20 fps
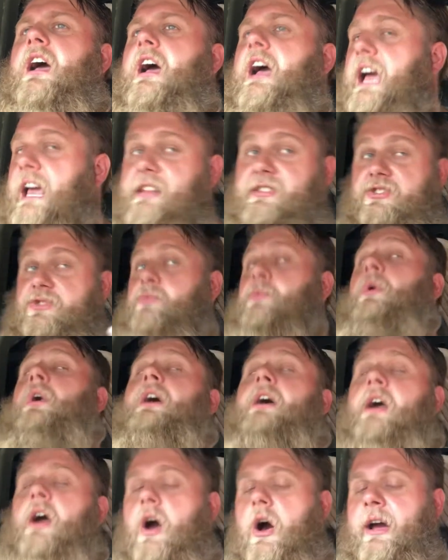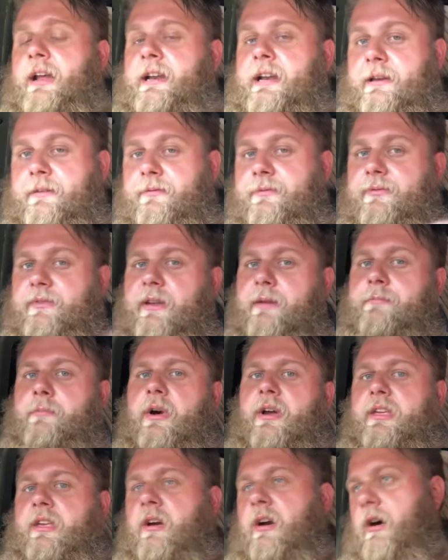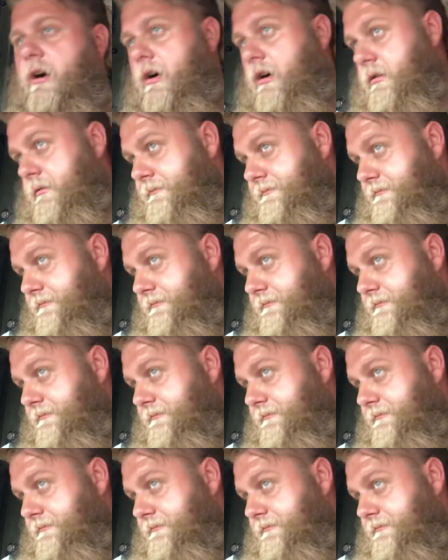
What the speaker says: Hence why I live in my car.